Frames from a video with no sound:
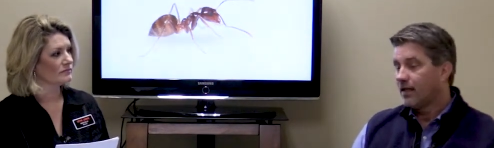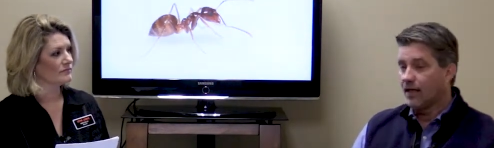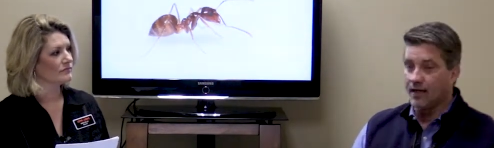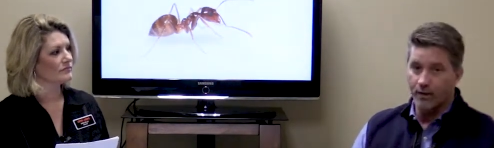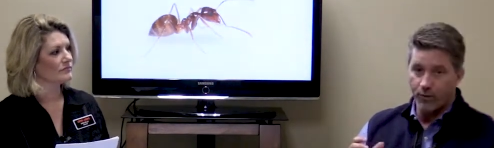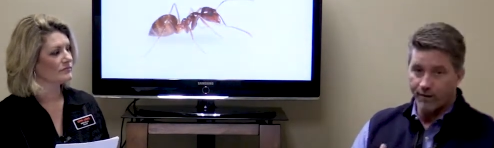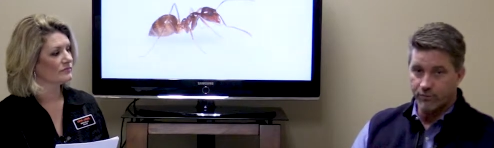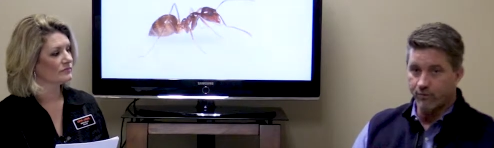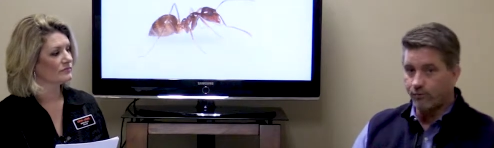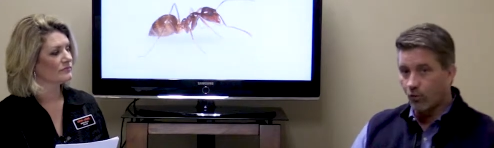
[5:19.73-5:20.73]
Speaker 1: Uh, and we have
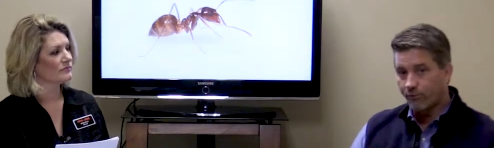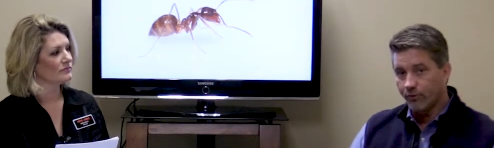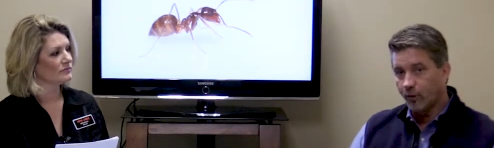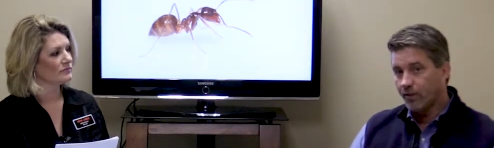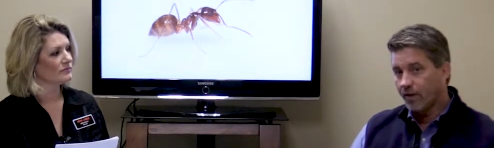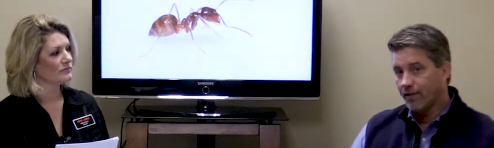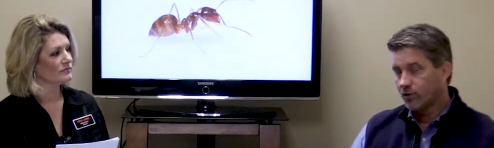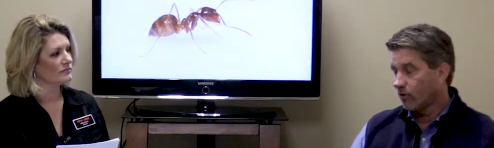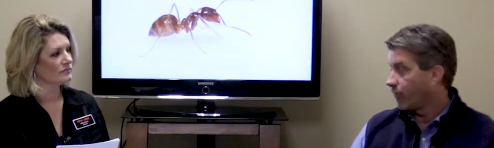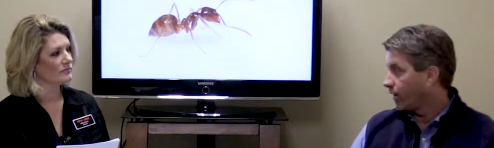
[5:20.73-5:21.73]
some form fill
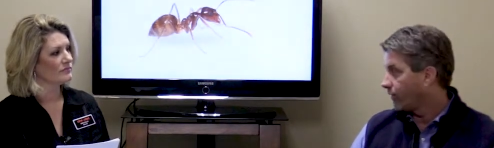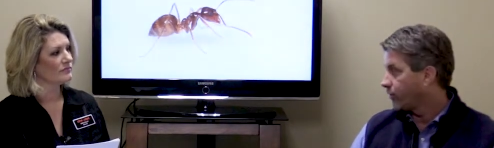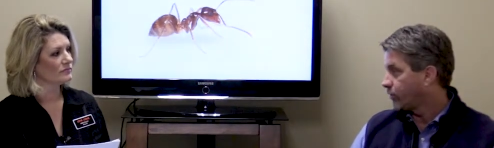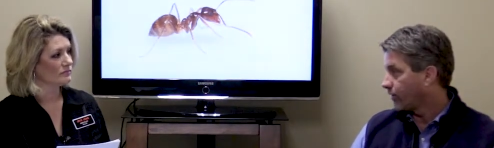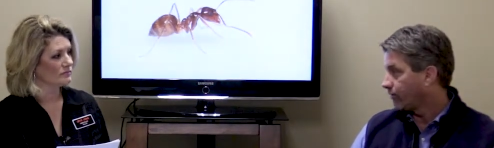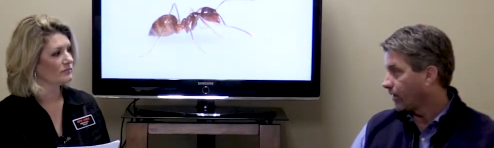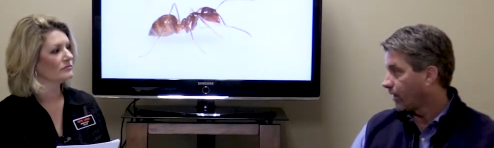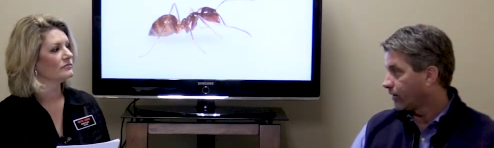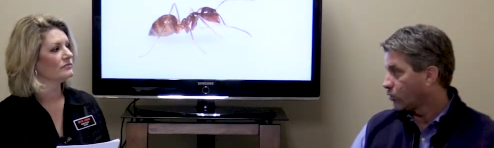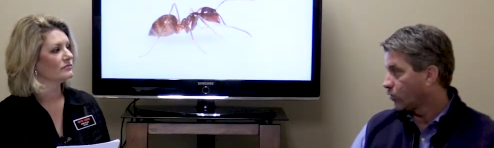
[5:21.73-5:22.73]
pages on there that you can fill
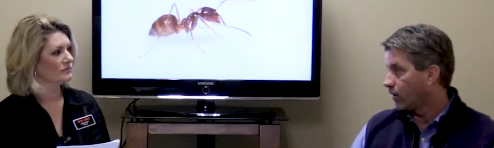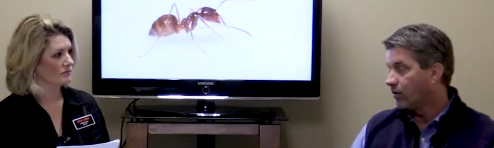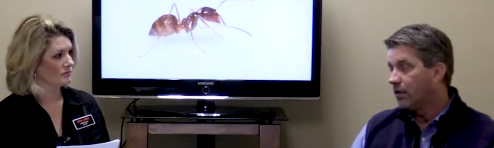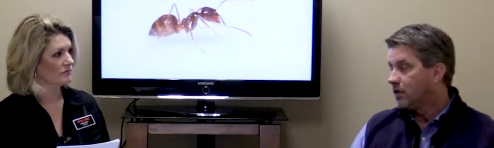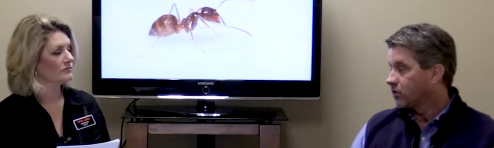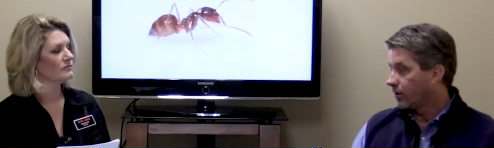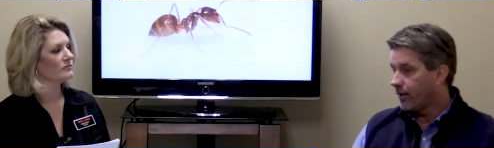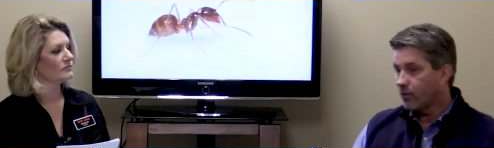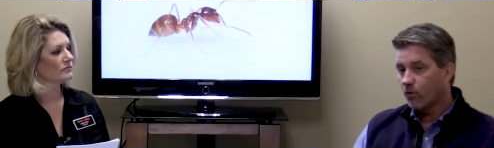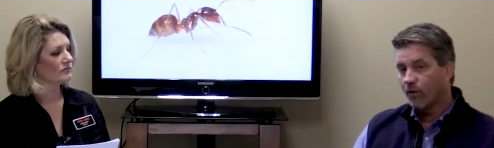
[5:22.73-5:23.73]
out as well. So
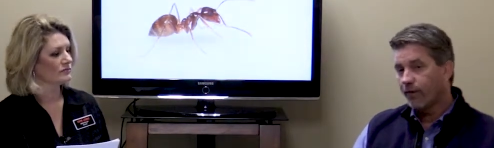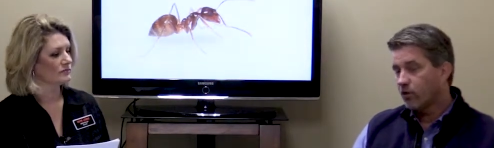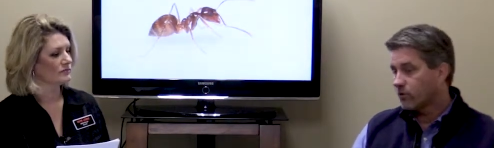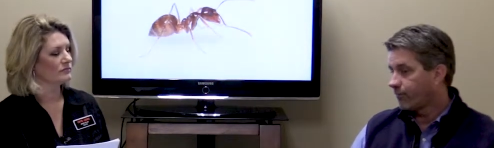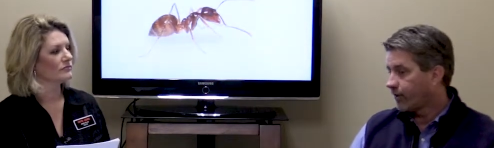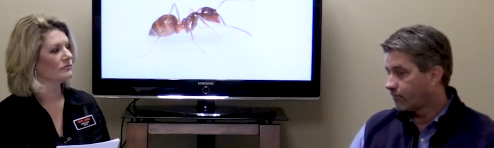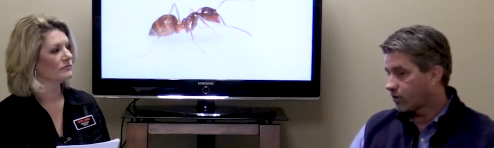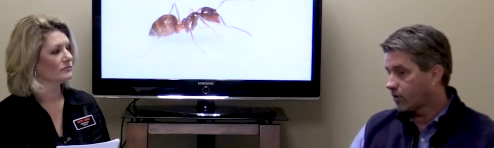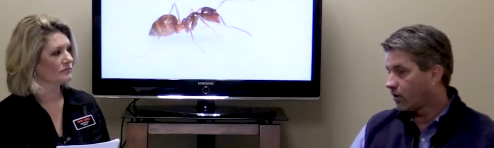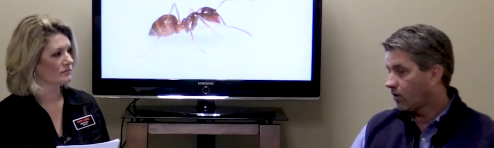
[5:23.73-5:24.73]
either one of those, if you give
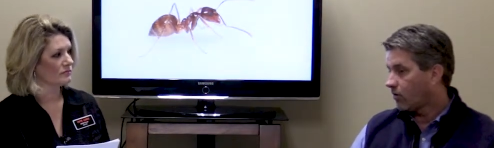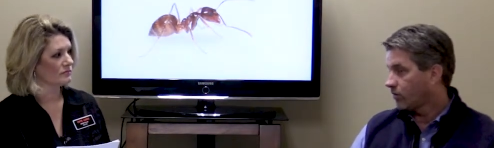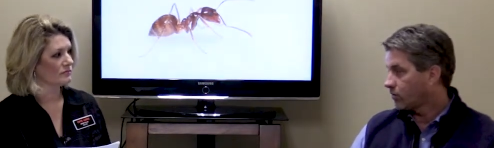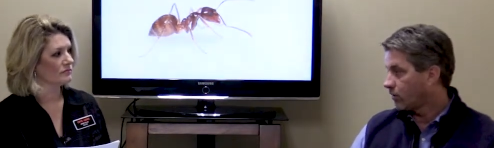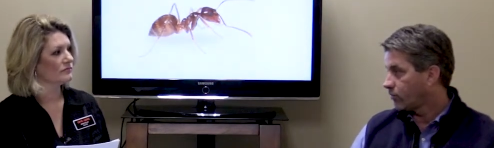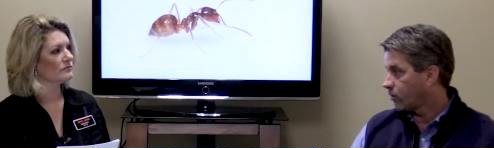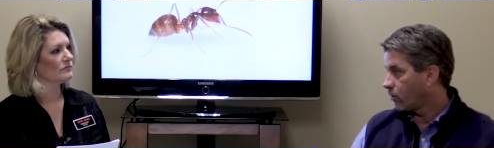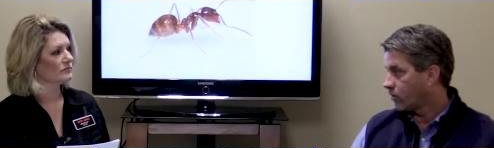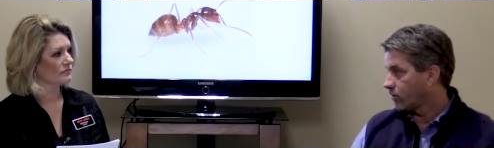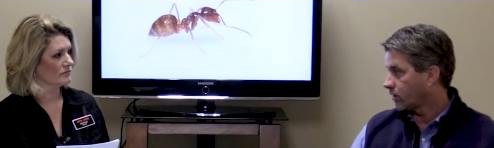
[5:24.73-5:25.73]
us a call, there's no
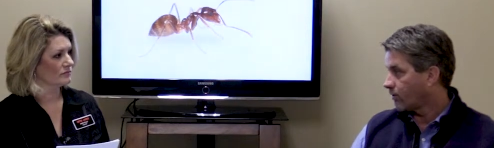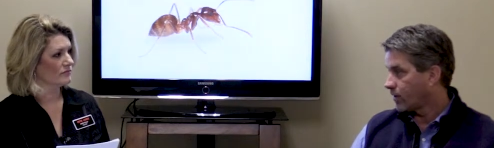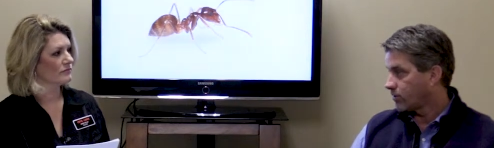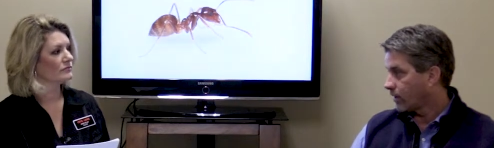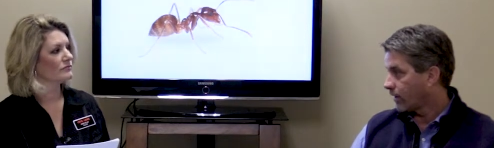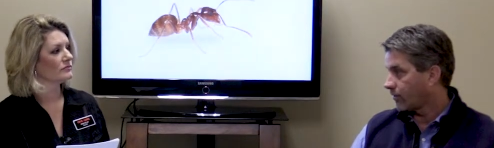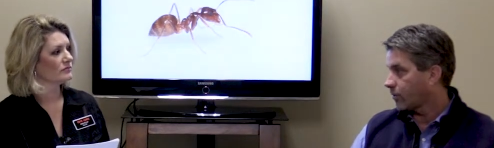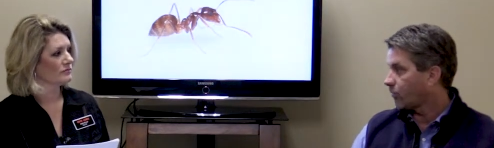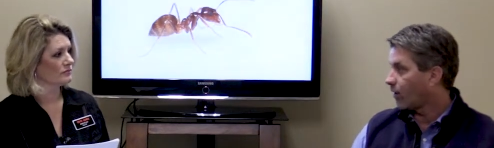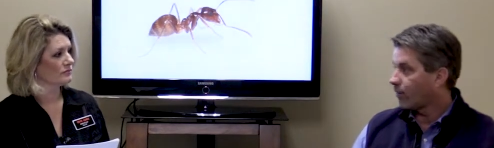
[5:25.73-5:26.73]
charge to come out and check out
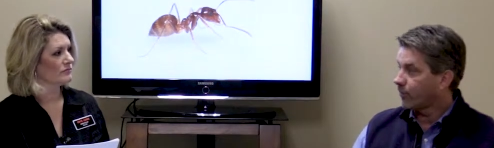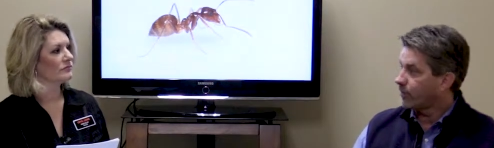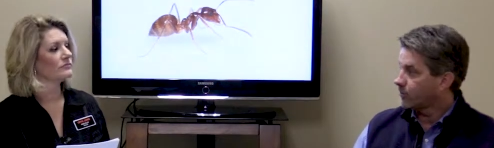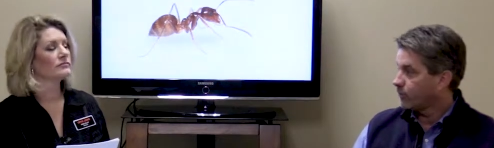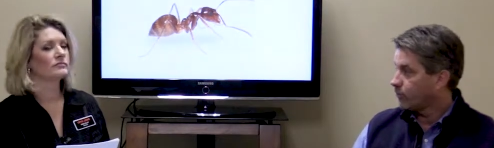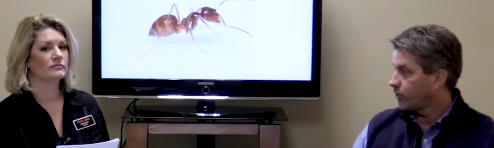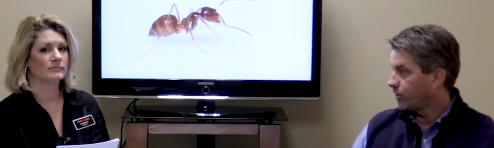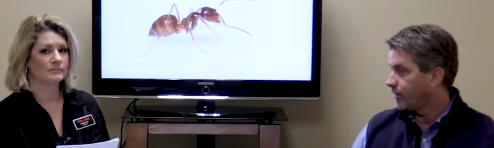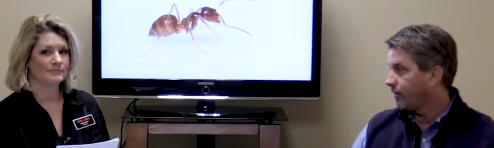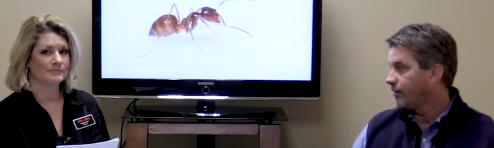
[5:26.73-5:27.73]
the property, see what you
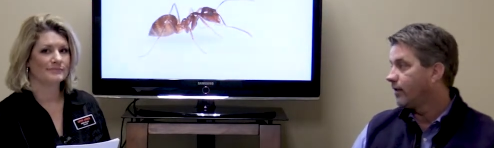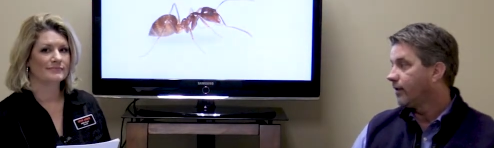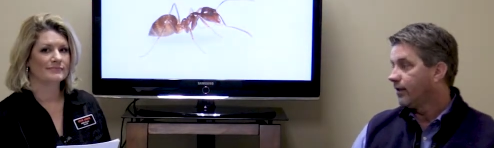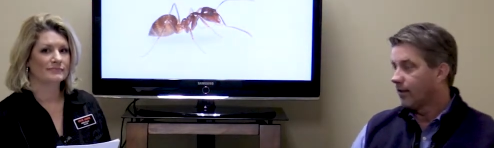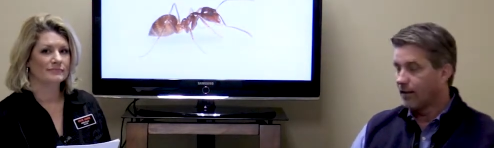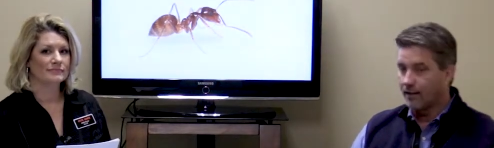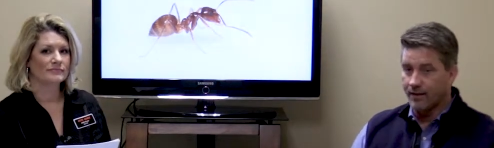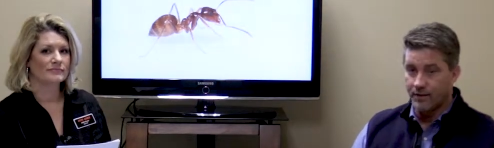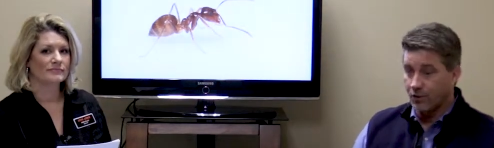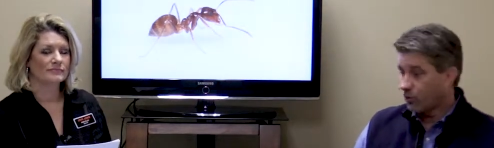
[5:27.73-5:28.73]
need. Uh,
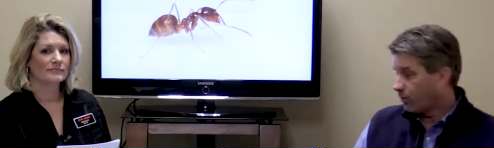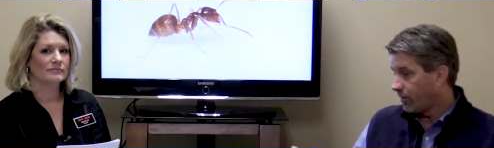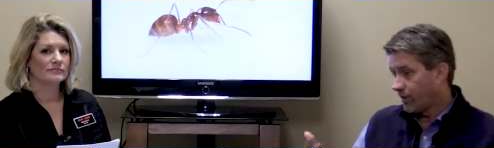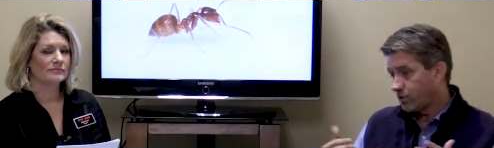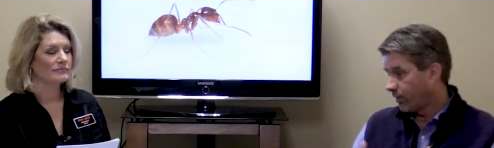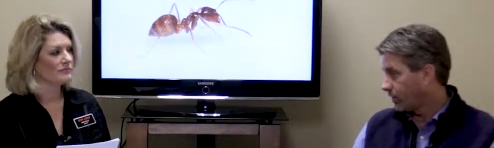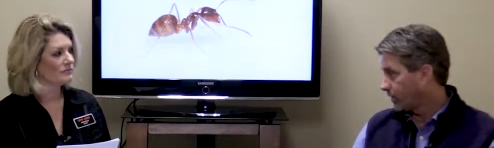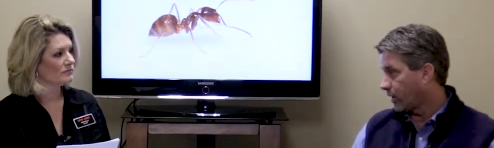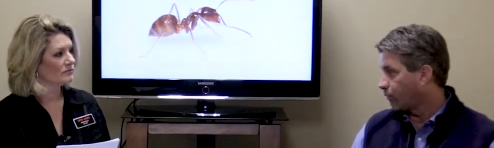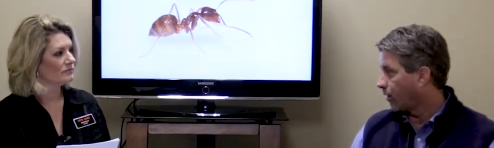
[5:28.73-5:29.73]
in general pests, we can
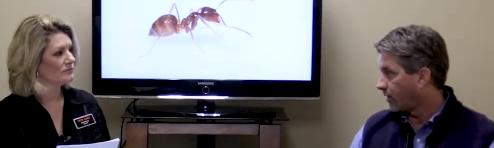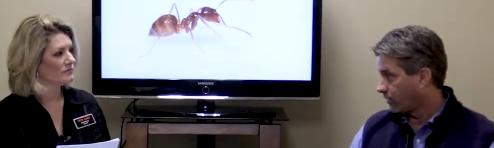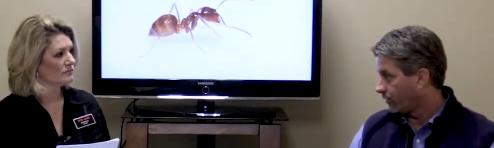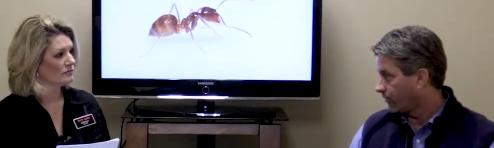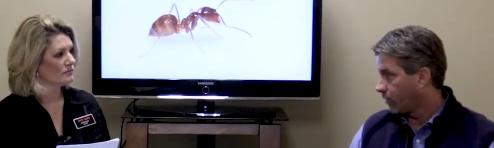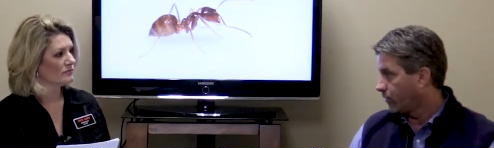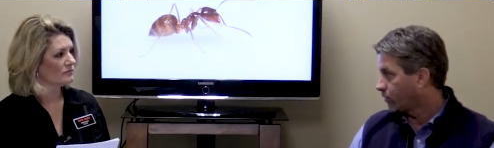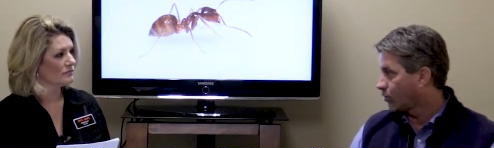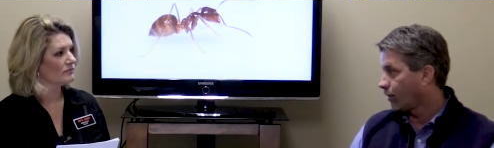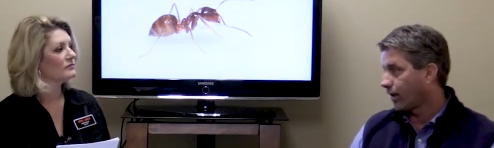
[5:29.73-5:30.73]
set up right over the phone.
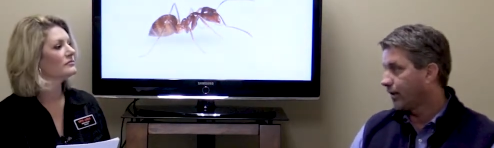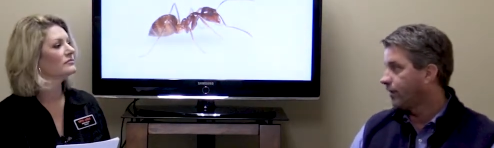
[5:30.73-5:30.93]
It's quick and